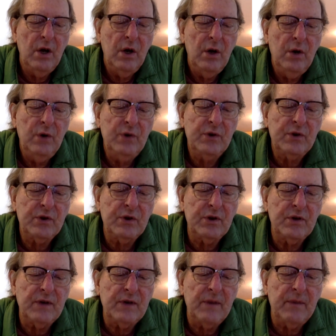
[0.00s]
who
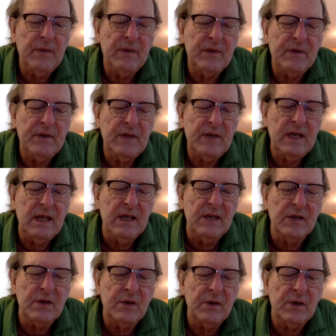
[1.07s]
stirs up the sea
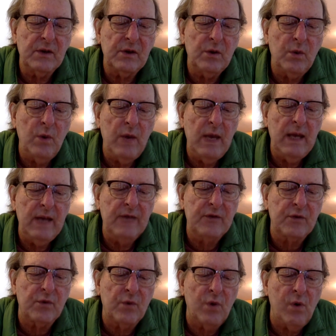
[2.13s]
so that the waves
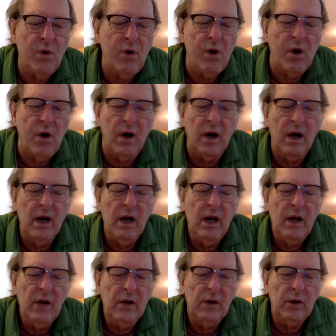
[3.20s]
roar,
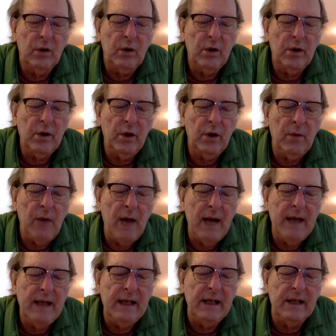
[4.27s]
the Lord
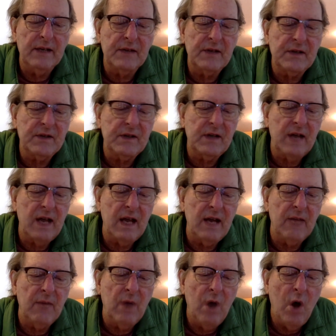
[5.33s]
Almighty is his
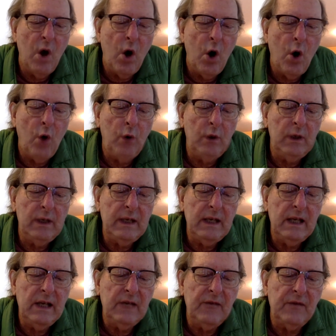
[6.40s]
name.
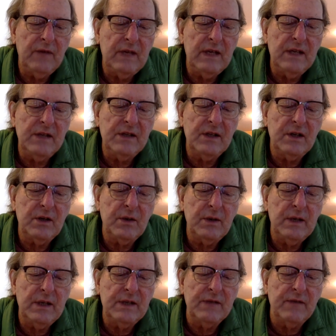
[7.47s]
Only if these
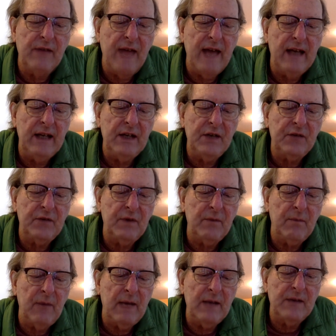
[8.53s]
decrees vanish from
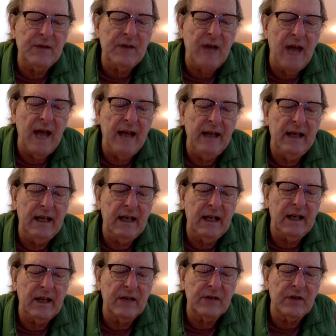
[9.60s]
my sight,
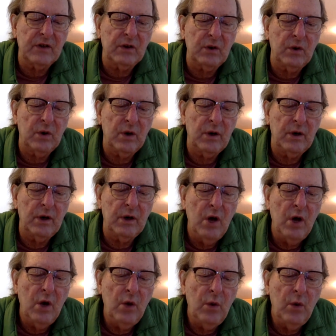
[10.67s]
declares the Lord,
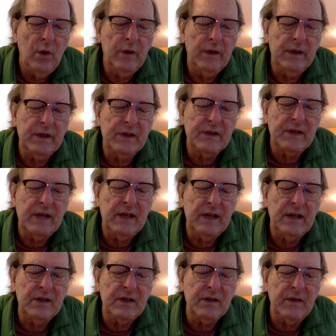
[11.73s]
will the
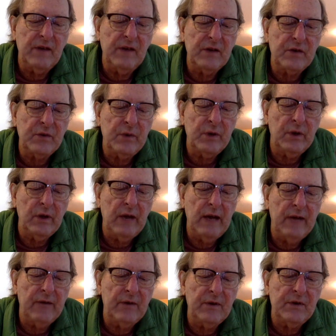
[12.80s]
descendants of Israel
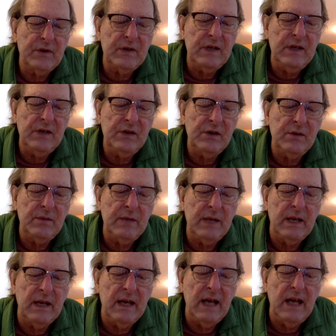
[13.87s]
ever cease to be a
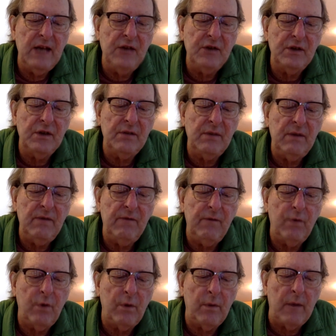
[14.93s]
nation
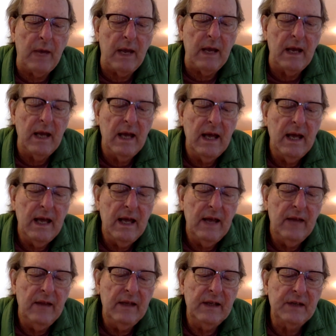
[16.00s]
before me.
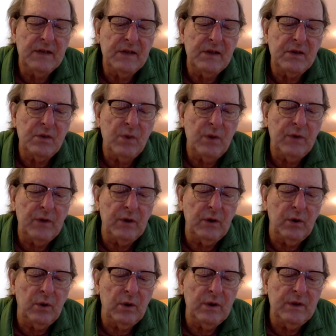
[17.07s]
This is what the
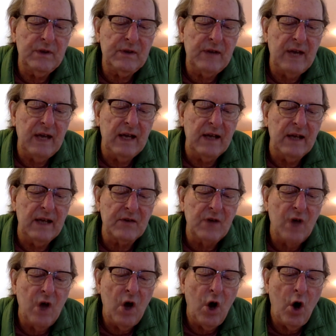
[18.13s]
Lord says.
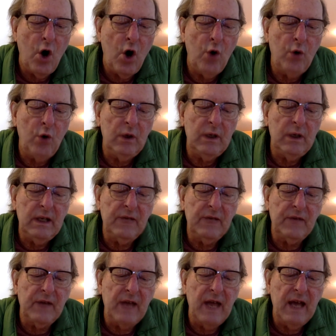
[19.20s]
Only if
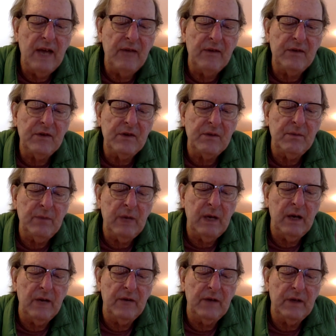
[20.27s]
the heavens
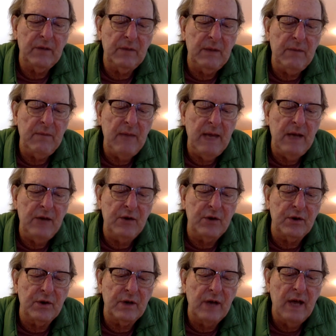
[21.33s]
above can be
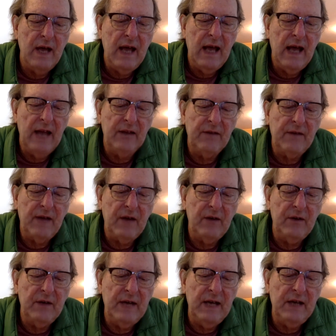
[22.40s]
measured, and the
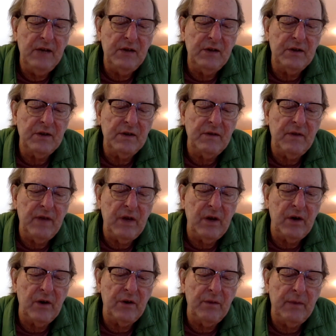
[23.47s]
foundations of the
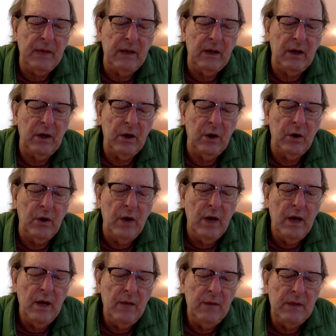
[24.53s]
earth below
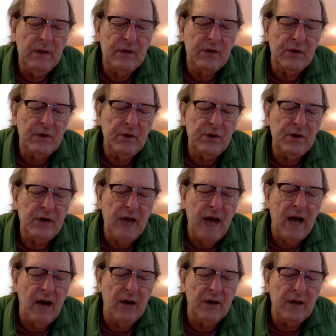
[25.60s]
be searched
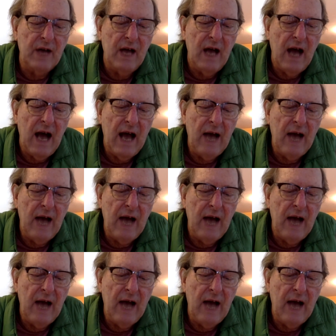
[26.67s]
out, I